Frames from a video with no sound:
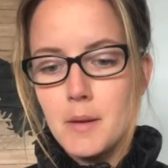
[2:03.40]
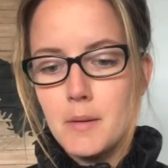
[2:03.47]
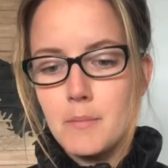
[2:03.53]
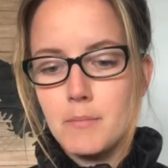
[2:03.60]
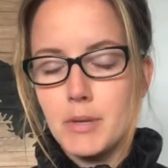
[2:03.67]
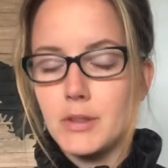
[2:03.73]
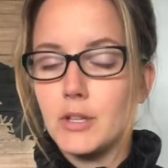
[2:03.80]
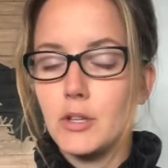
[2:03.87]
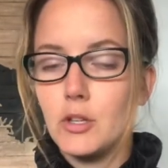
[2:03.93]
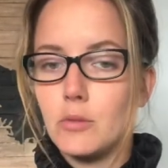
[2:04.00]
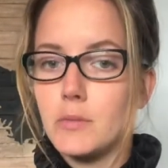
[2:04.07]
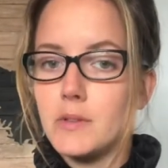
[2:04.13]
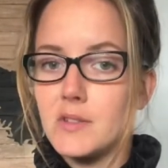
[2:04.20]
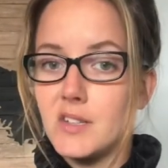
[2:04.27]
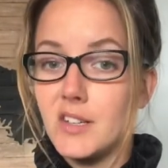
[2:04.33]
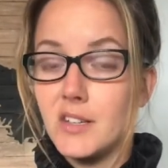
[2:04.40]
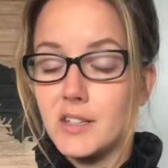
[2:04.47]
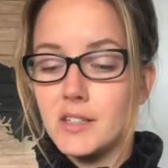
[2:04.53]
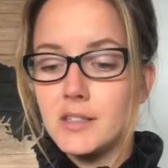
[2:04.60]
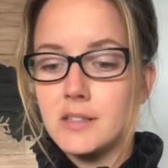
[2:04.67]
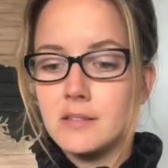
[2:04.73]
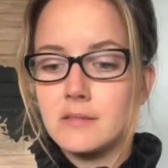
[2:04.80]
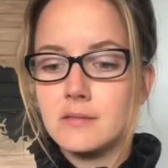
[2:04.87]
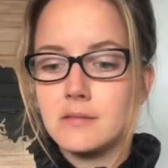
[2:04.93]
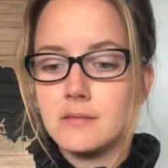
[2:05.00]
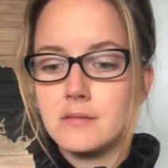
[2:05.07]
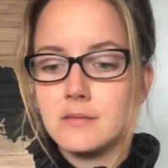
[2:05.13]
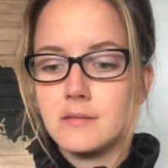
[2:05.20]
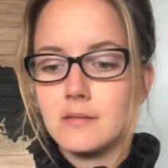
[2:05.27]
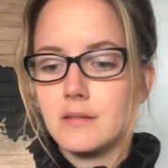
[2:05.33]
But the humans here?
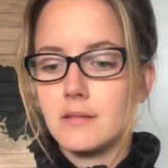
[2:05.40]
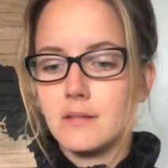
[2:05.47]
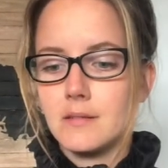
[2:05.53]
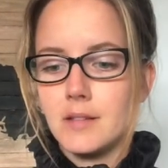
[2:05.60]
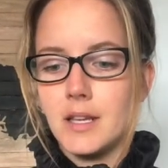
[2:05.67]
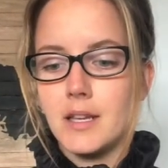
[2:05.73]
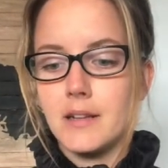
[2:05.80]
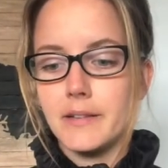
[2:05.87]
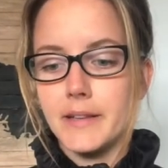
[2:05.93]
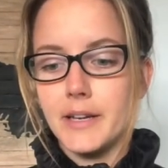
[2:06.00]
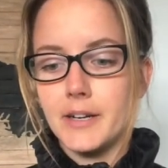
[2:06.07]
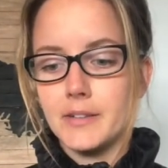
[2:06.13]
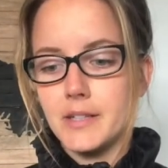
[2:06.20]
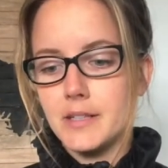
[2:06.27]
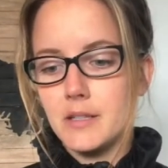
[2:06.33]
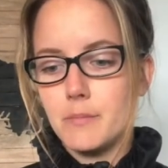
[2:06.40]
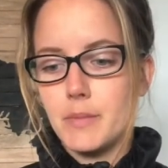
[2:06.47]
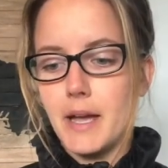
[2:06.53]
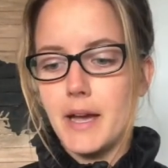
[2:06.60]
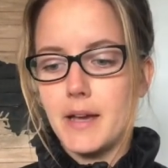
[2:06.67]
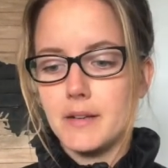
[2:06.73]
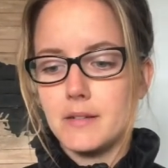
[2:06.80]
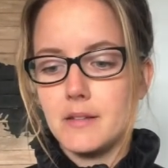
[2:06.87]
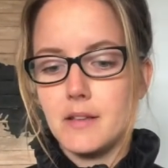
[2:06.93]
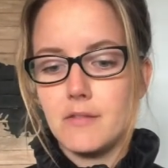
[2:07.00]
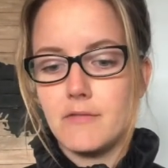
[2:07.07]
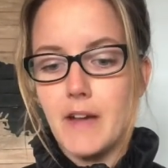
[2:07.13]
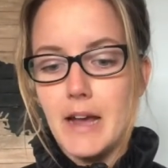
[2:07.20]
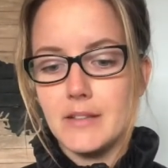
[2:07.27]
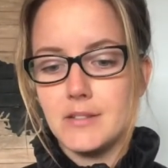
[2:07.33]
He glared at the band they'd
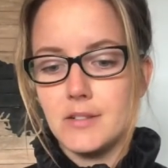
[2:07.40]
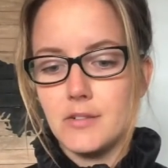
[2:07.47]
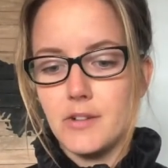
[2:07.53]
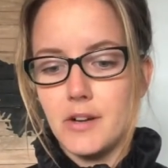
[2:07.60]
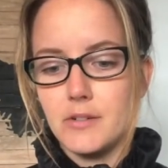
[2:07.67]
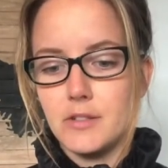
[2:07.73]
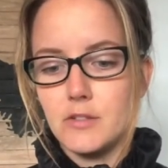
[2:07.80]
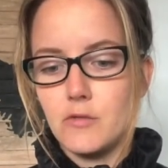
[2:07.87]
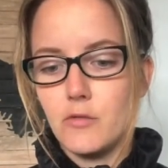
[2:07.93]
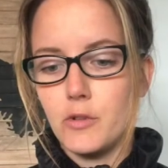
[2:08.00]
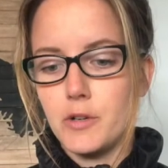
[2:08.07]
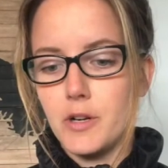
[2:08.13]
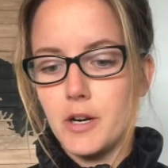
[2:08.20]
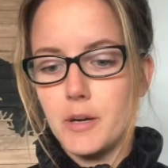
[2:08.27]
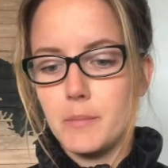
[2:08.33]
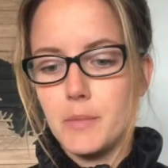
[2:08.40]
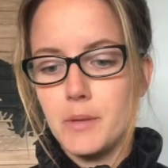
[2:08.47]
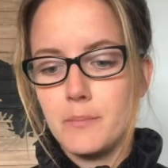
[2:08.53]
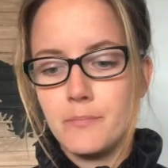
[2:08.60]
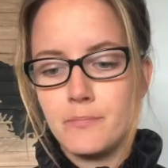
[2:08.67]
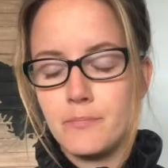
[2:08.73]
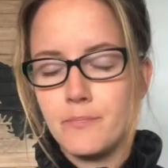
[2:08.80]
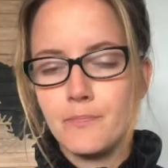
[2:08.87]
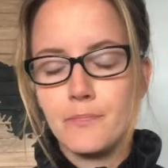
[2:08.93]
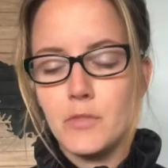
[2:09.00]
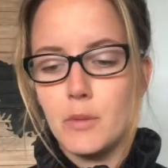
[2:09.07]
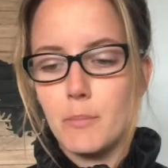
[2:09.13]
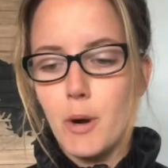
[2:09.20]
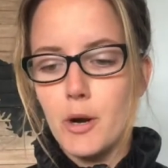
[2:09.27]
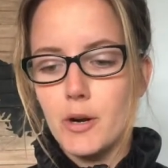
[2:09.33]
fastened round his forearm, the
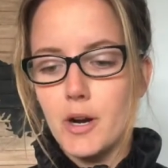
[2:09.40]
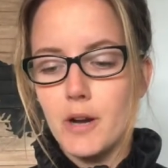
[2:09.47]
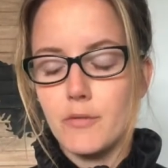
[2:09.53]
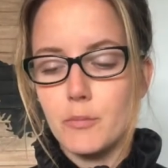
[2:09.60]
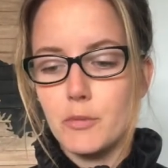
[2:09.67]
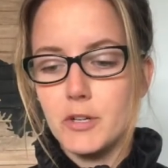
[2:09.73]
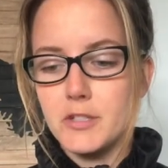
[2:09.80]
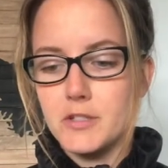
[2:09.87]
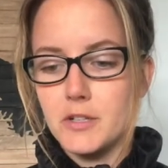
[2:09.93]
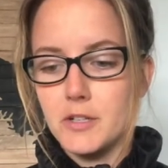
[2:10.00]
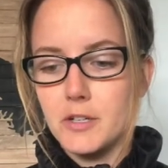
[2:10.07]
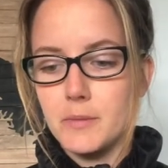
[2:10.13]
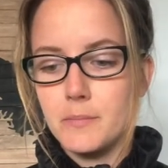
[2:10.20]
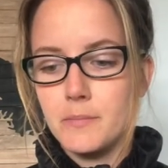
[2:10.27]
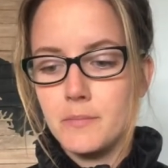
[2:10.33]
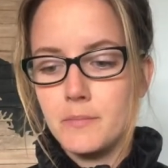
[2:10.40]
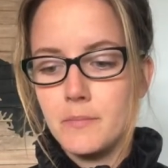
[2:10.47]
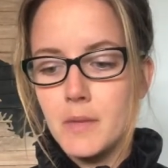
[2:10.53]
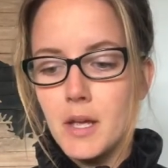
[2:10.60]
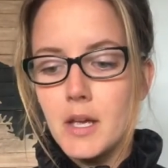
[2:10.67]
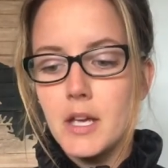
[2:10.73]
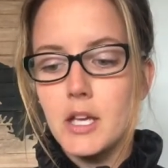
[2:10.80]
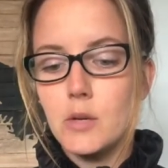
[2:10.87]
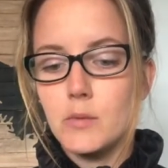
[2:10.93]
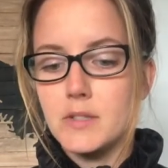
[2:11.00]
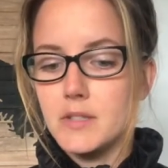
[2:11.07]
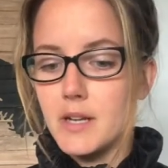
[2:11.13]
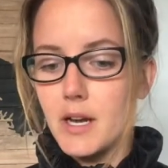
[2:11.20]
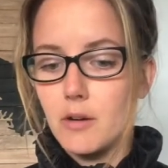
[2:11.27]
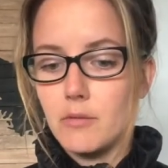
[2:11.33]
mark of a prisoner. It was
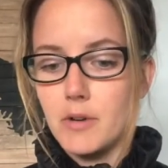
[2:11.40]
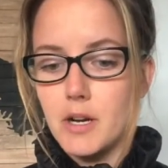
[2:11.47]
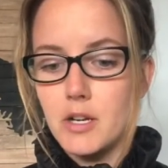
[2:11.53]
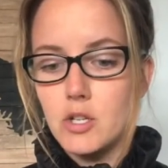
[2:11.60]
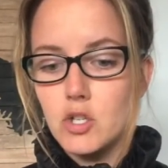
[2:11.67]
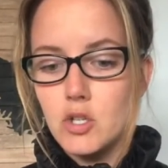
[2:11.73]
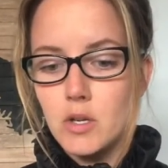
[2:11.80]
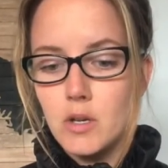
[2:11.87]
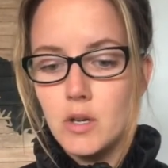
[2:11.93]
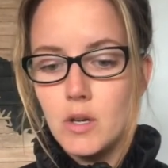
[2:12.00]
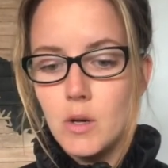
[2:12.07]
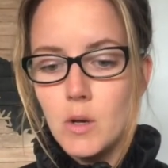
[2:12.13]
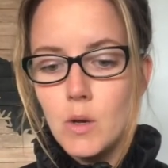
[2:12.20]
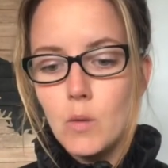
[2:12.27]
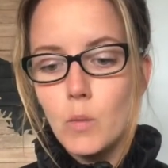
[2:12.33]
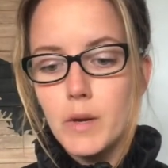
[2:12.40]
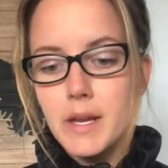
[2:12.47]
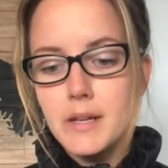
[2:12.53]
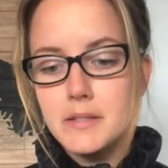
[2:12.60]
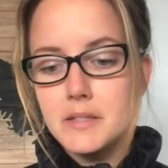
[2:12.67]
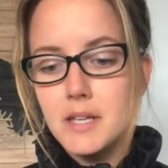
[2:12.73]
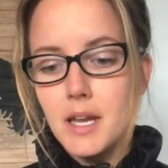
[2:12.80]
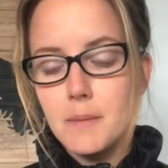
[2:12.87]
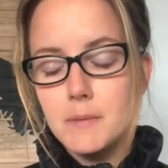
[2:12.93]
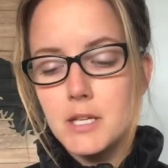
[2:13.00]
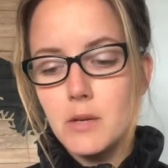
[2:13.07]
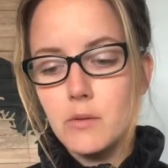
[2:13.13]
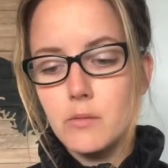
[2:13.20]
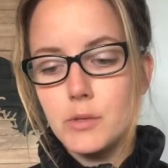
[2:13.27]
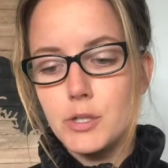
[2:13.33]
an outrage. When he escaped, he
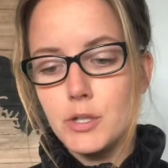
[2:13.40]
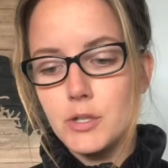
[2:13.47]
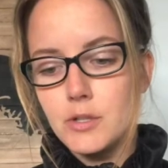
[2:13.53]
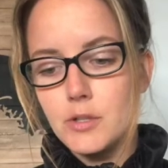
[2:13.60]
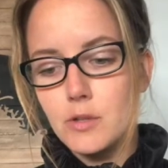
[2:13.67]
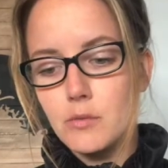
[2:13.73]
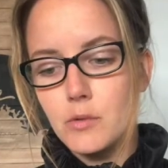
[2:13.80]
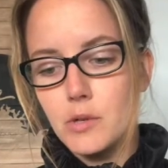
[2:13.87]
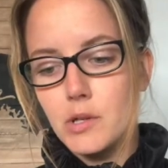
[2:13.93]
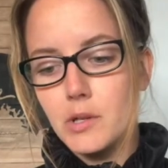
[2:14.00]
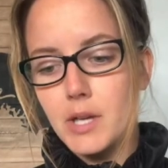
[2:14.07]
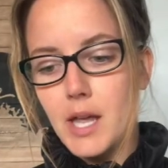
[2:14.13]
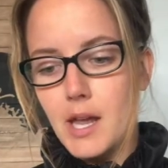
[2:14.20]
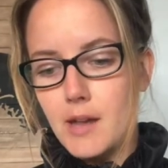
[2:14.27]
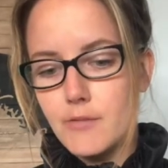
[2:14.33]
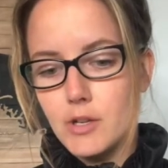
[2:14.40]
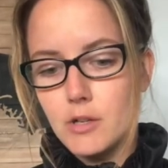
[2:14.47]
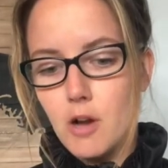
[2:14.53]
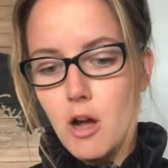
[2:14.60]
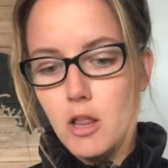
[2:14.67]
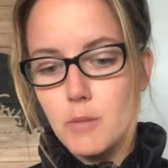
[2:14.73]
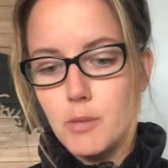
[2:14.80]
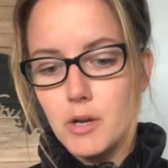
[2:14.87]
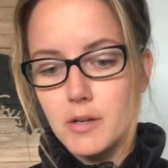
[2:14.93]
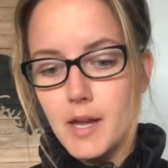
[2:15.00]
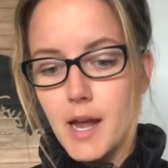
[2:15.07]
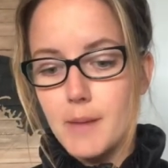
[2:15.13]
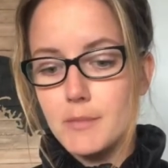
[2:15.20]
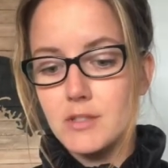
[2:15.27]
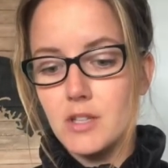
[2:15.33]
would return to the royal cave and call upon
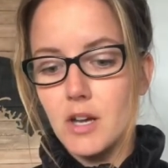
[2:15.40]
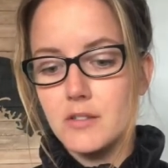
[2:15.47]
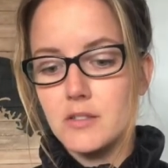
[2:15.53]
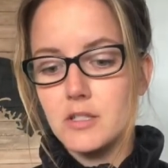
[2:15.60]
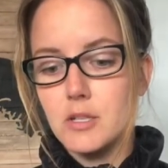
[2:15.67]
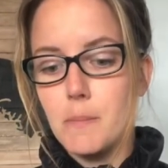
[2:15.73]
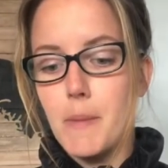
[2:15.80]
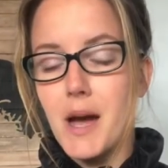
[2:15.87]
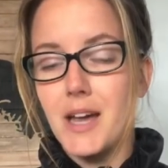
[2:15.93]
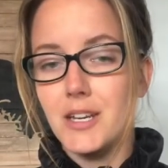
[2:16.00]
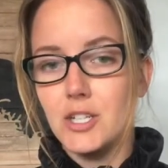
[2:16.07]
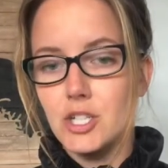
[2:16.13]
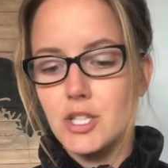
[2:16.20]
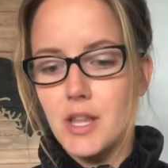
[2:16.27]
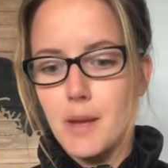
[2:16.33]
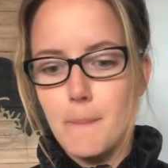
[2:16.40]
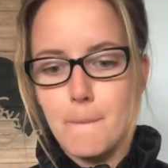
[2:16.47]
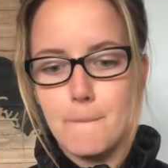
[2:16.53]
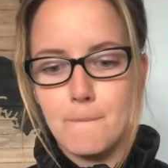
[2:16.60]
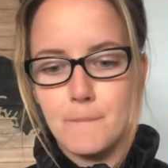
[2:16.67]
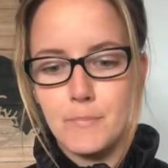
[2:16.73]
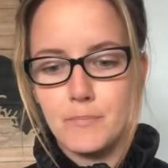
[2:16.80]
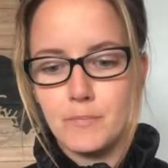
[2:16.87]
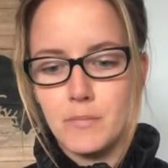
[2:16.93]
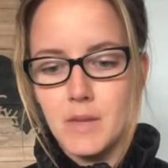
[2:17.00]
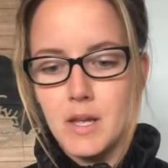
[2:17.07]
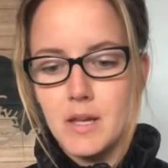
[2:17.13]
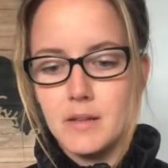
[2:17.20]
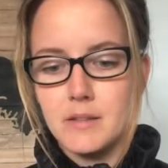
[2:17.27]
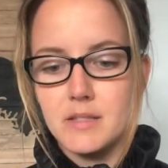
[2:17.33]
Camazotz to punish them,
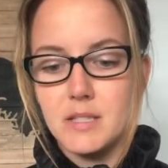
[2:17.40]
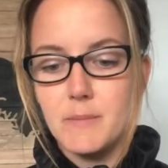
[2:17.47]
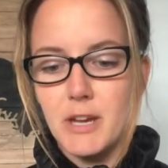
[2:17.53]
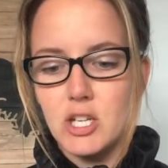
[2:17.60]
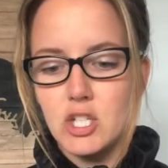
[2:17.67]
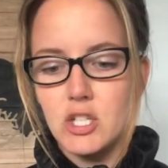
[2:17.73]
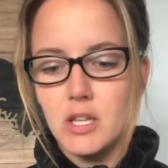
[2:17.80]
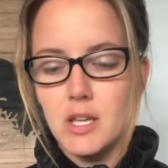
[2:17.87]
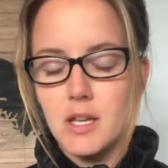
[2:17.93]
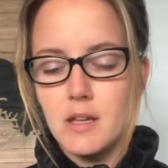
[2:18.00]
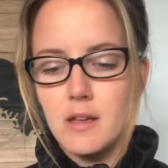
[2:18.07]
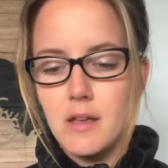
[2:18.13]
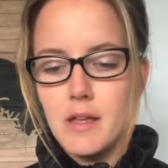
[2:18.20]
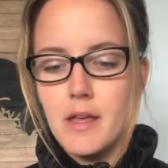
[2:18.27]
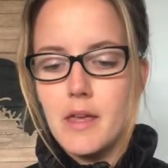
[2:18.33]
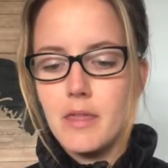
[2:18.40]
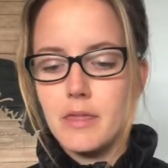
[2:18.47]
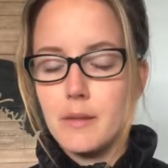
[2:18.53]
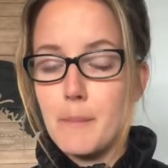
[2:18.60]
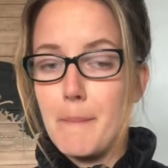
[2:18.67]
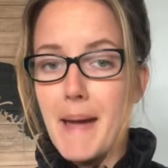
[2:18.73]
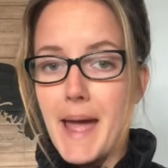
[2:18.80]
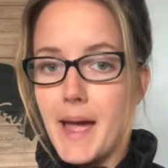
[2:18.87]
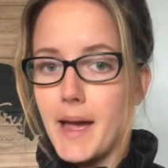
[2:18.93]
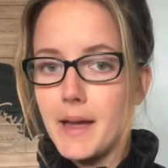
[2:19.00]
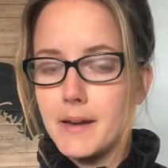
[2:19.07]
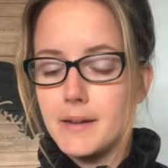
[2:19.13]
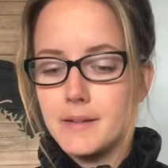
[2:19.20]
especially the man.